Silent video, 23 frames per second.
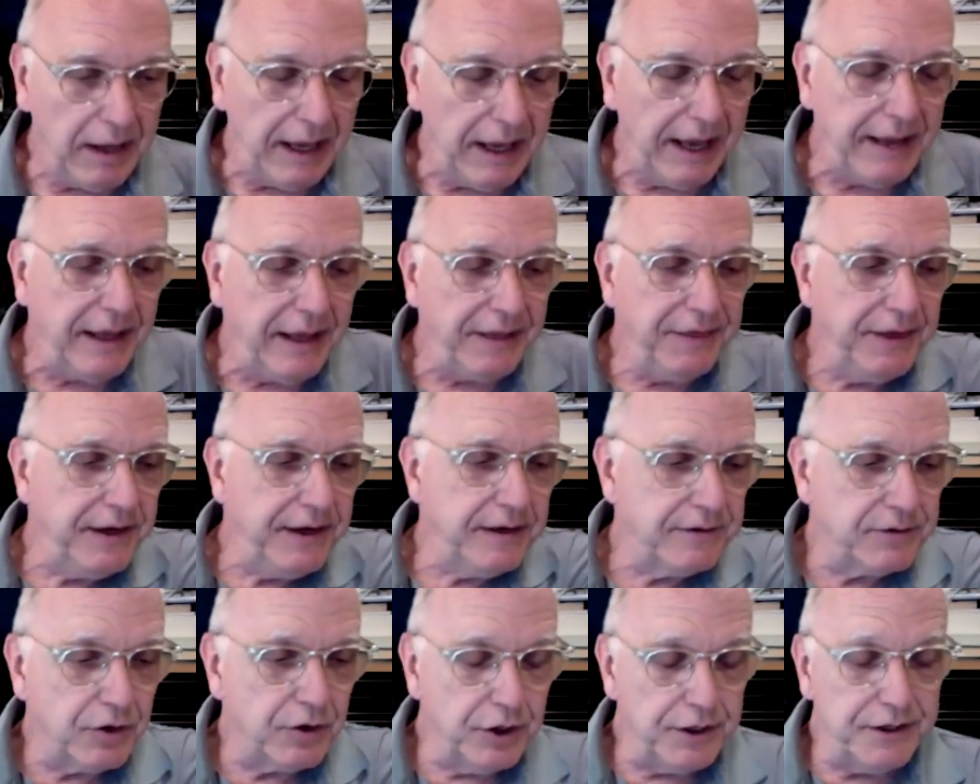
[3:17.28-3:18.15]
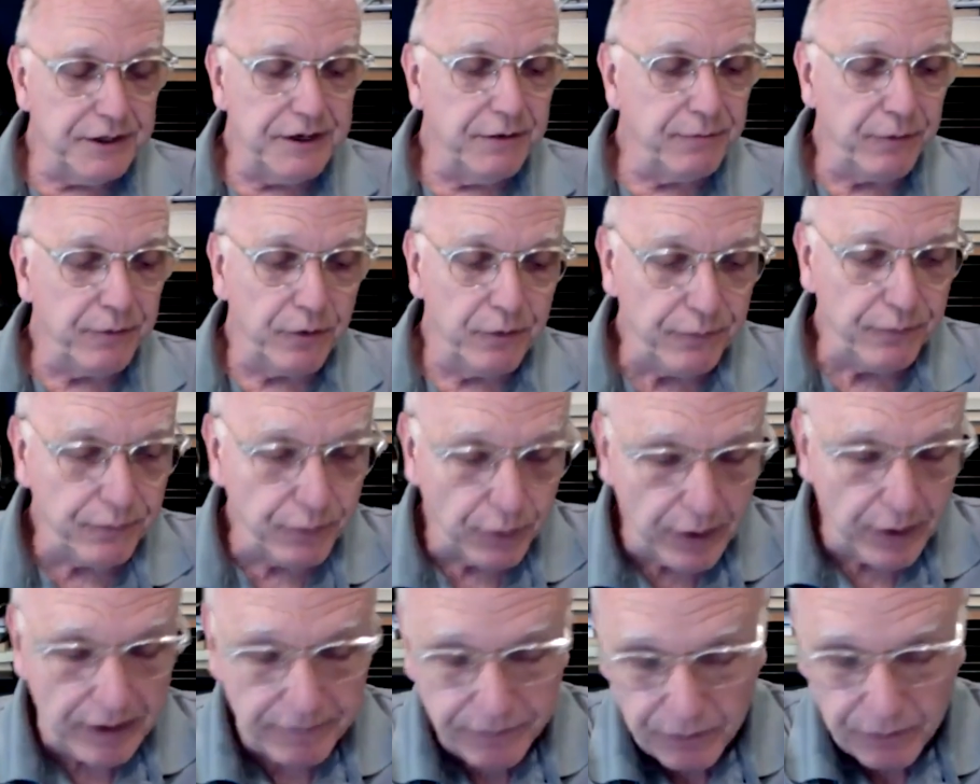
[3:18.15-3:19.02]
I think it's going to differ
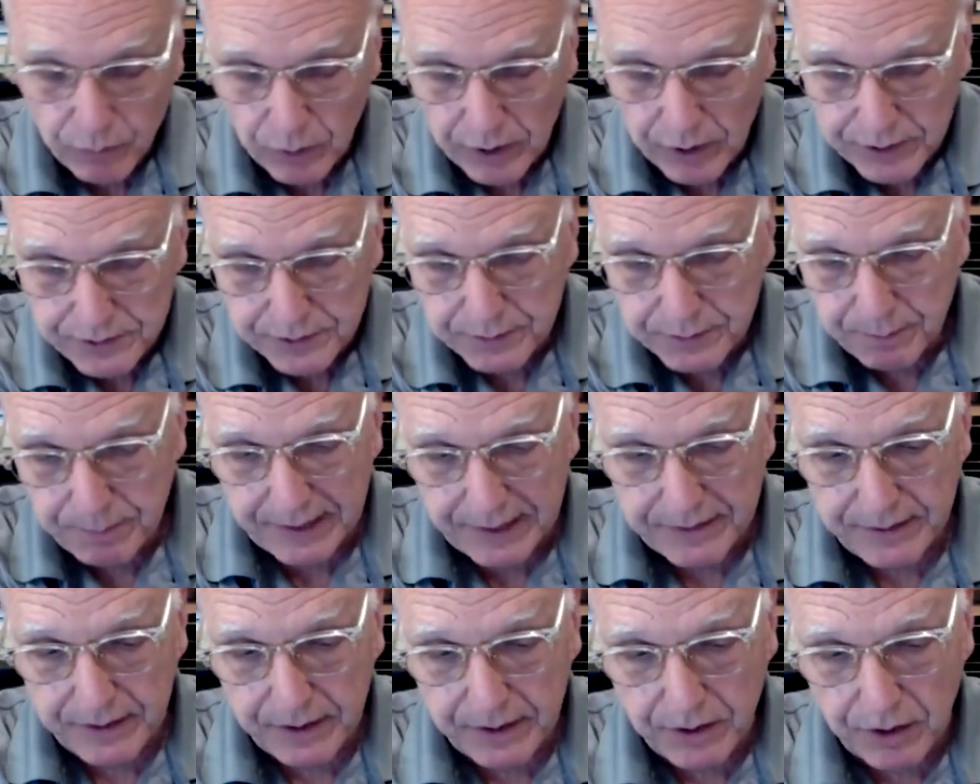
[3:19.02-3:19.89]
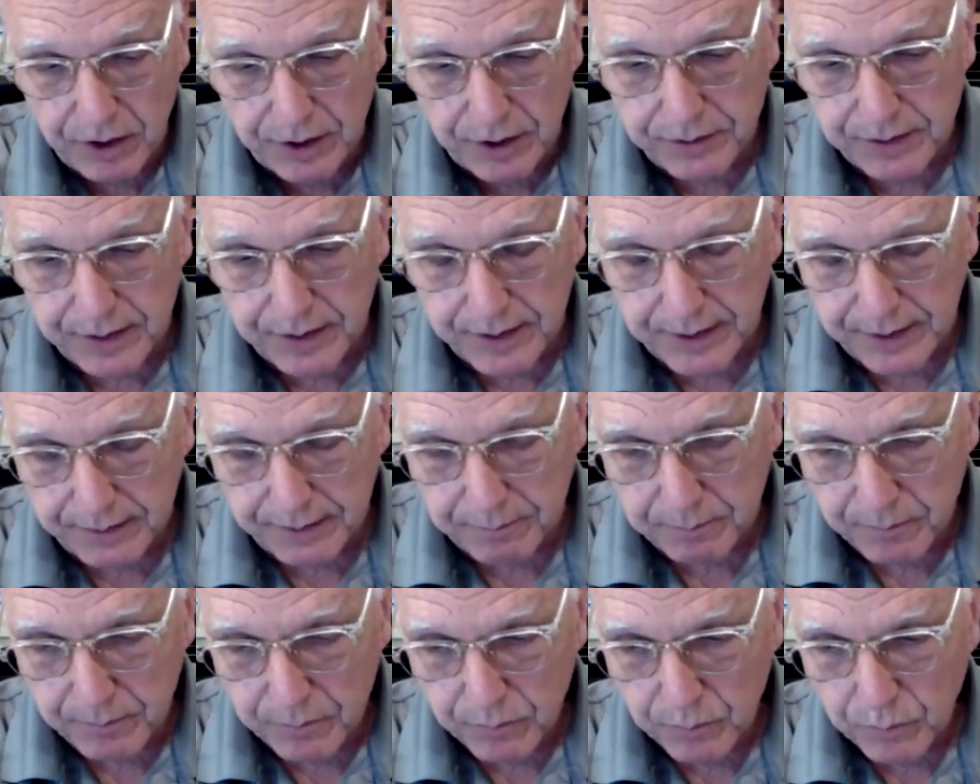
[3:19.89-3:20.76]
for everyone depending
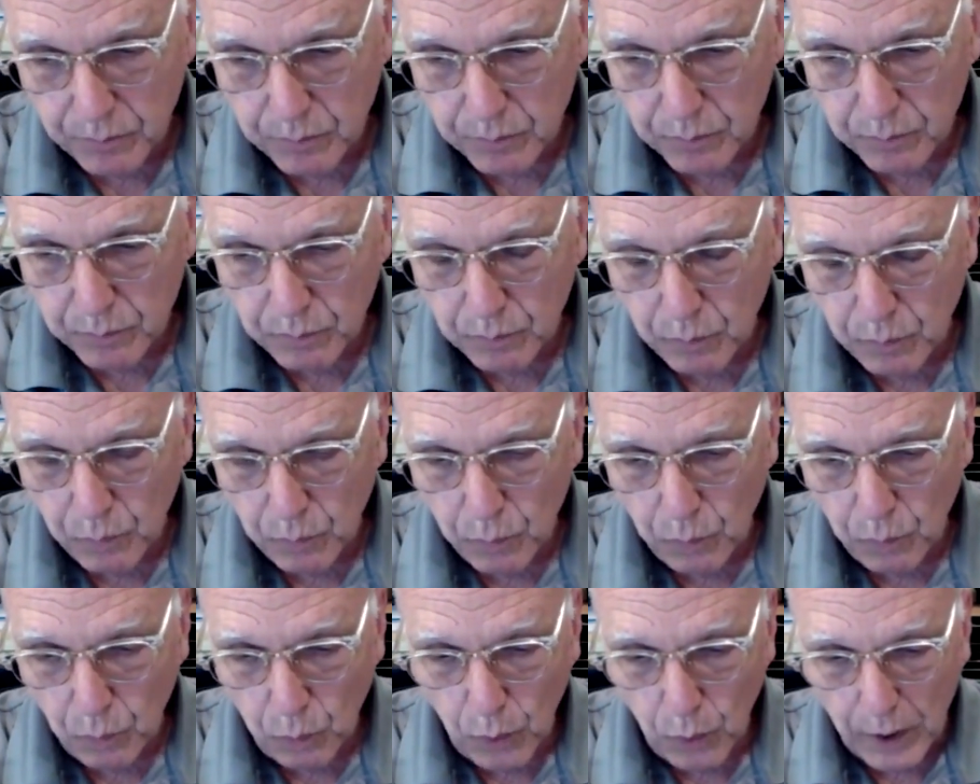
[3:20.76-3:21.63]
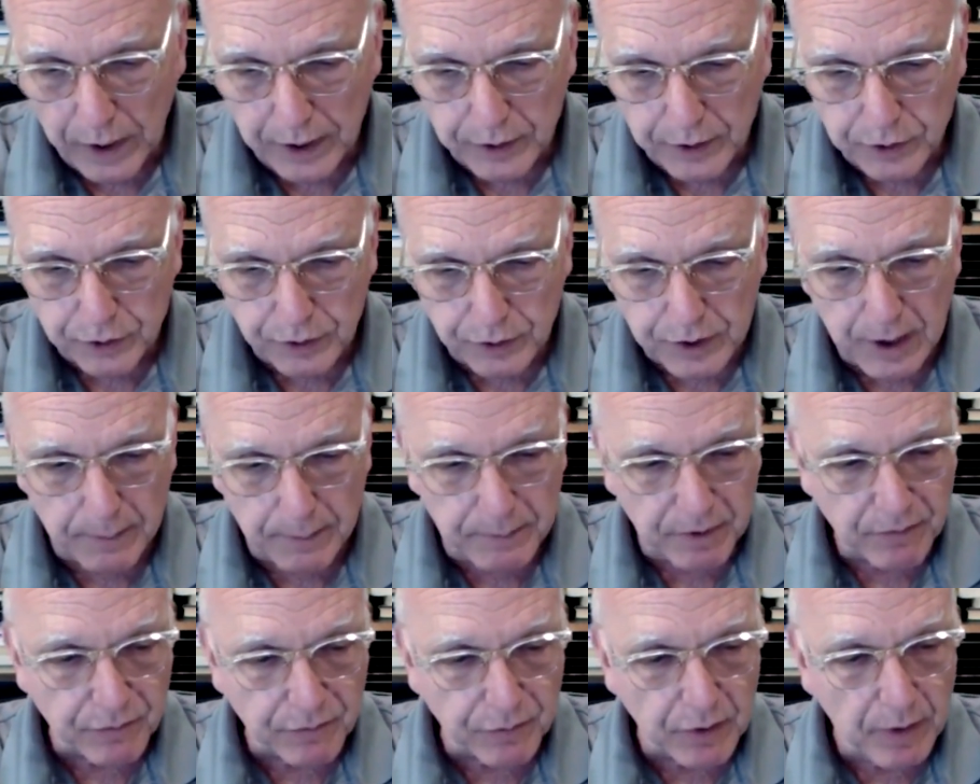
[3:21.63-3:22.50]
on where you're
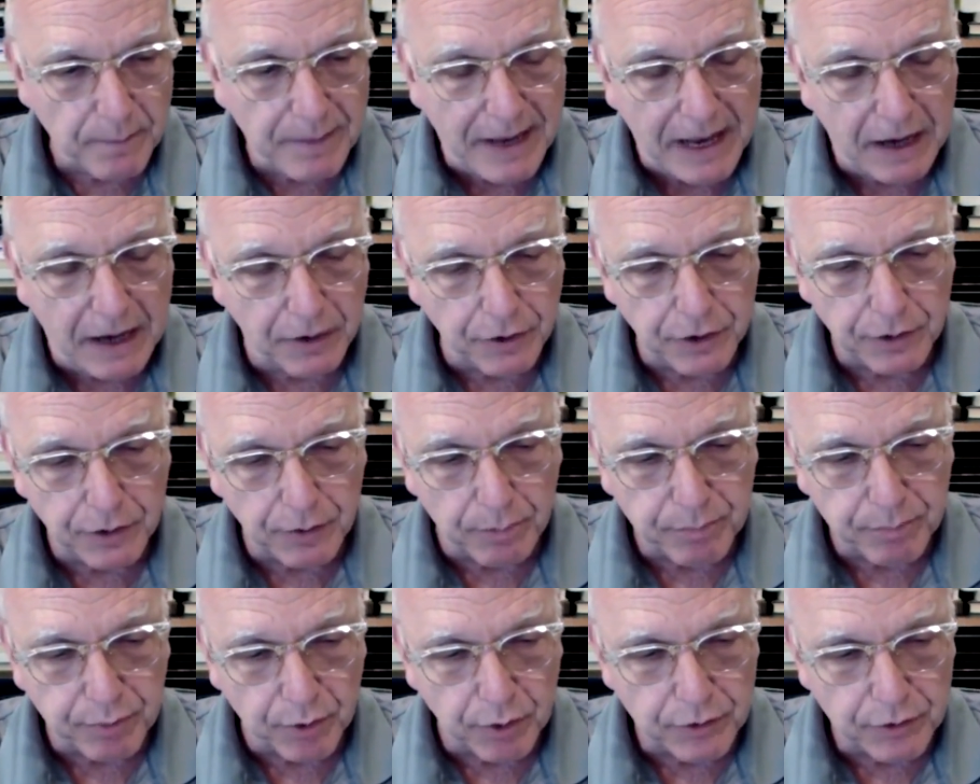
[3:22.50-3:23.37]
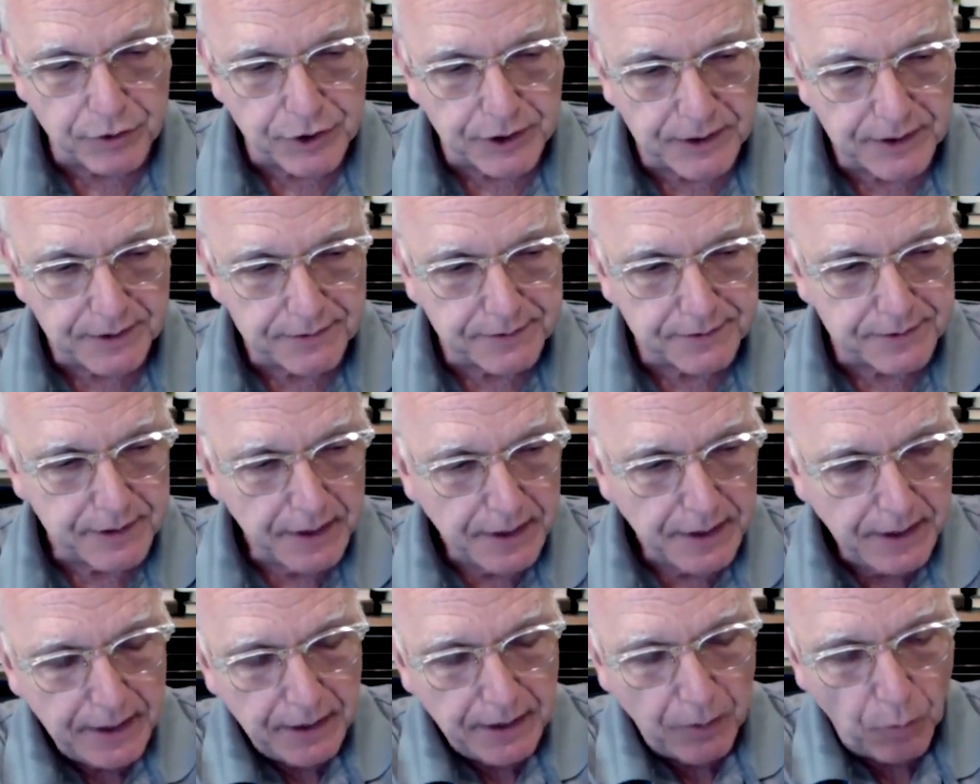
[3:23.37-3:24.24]
coming from, how you're approaching this.
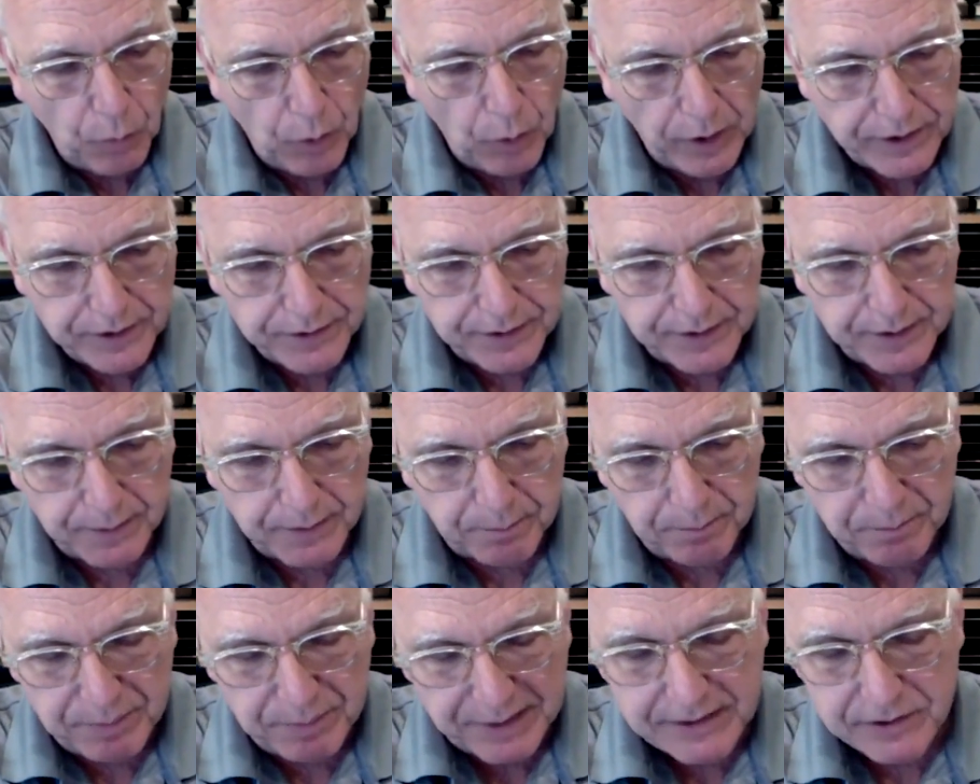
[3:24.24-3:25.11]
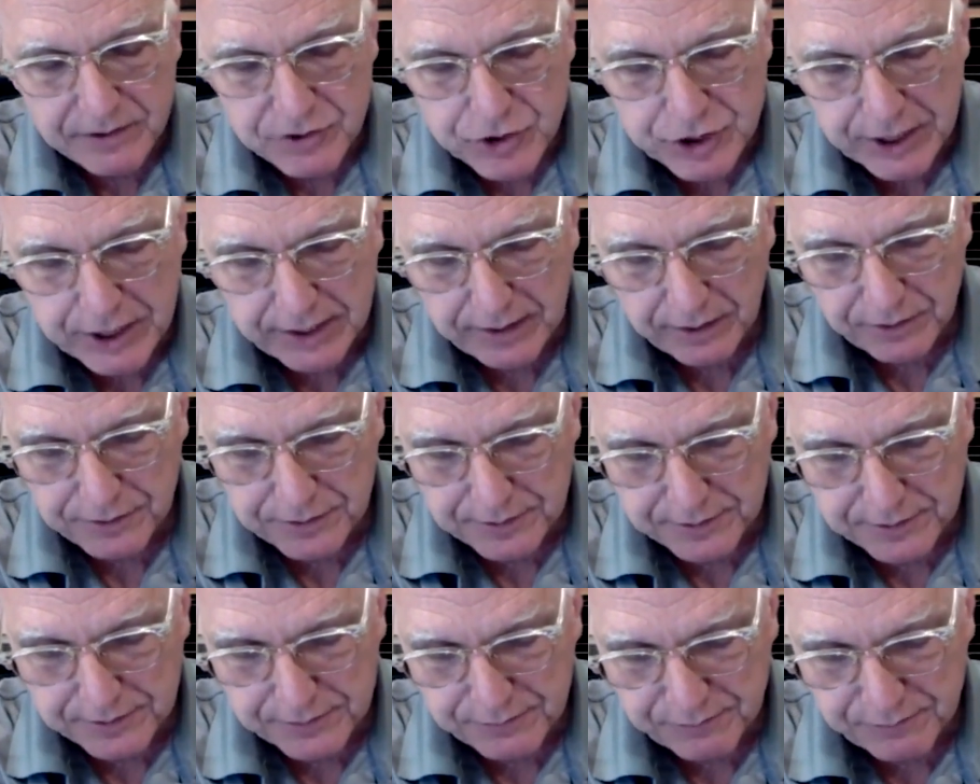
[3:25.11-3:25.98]
One of the biggest
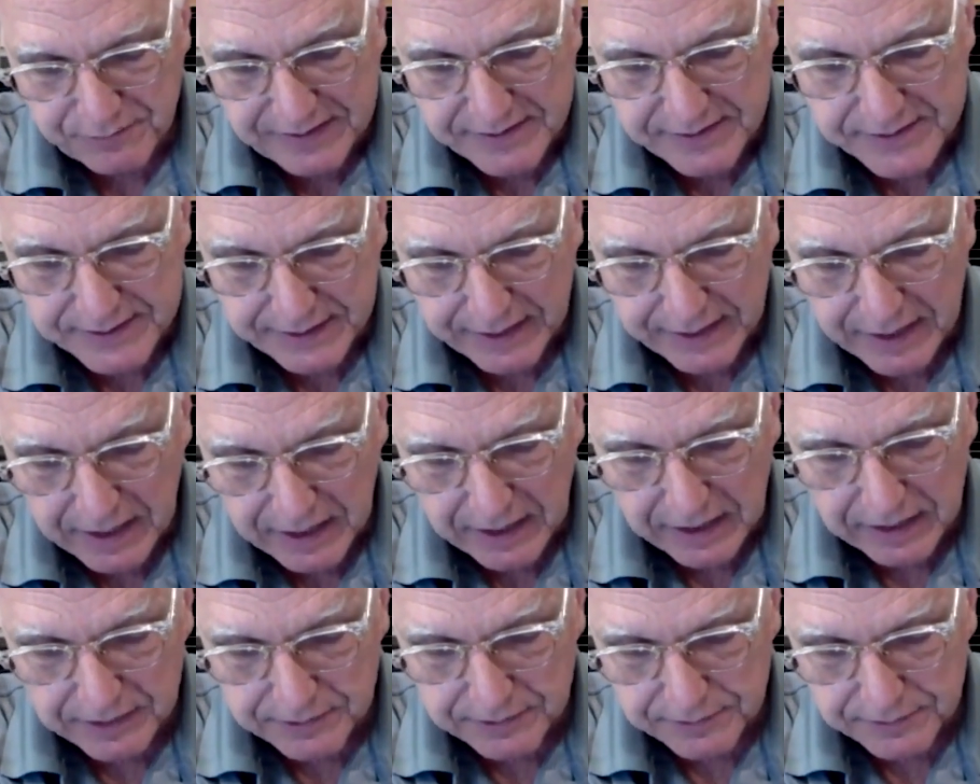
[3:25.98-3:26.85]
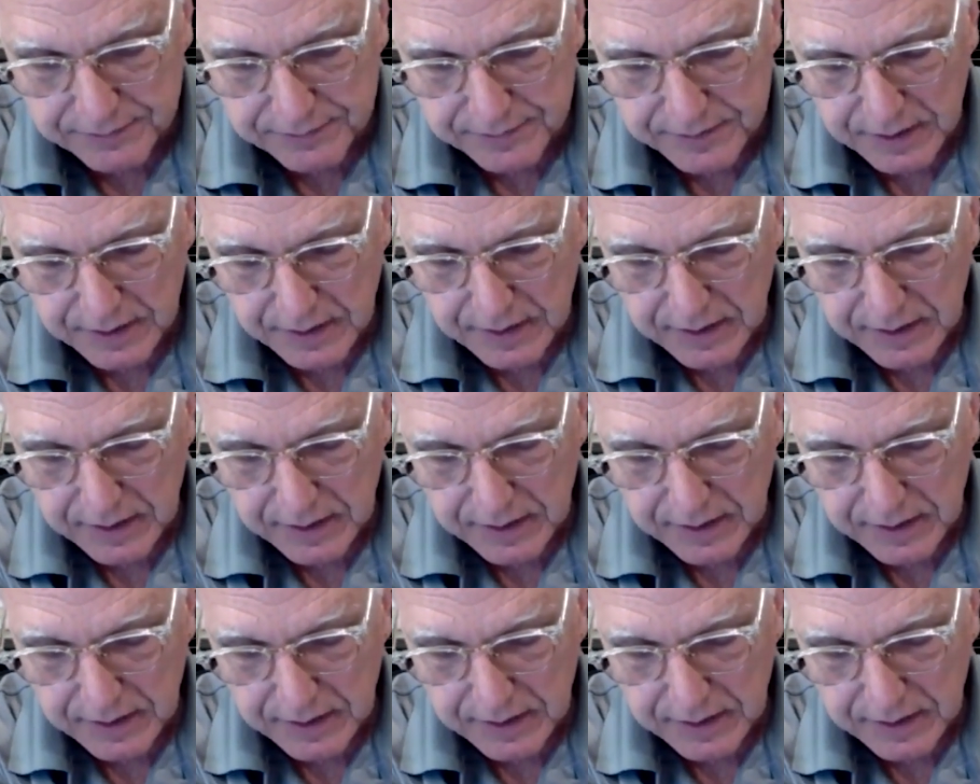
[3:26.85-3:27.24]
challenges facing us,